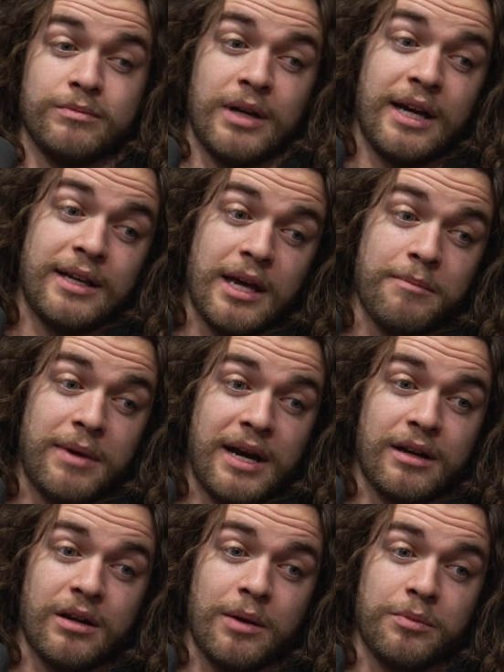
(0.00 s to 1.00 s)
I came
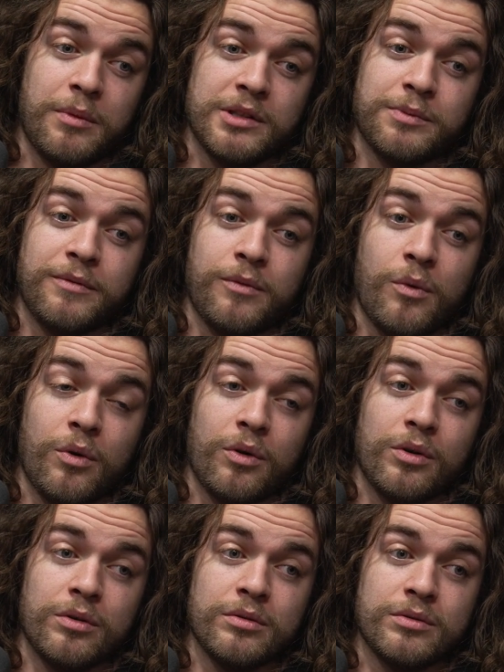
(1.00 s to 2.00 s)
back a couple months
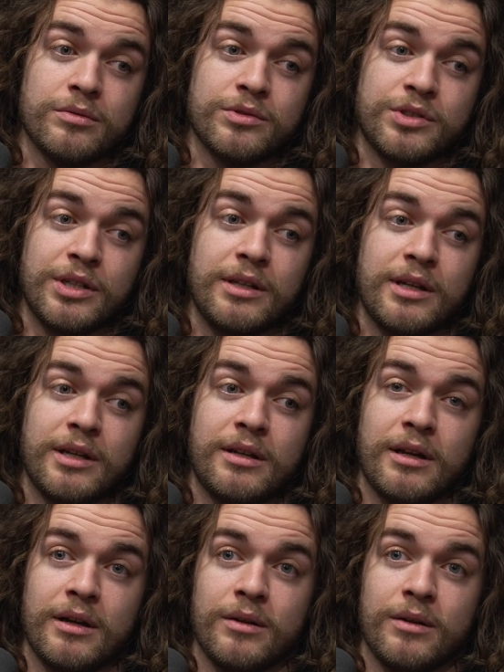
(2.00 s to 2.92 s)
before she did.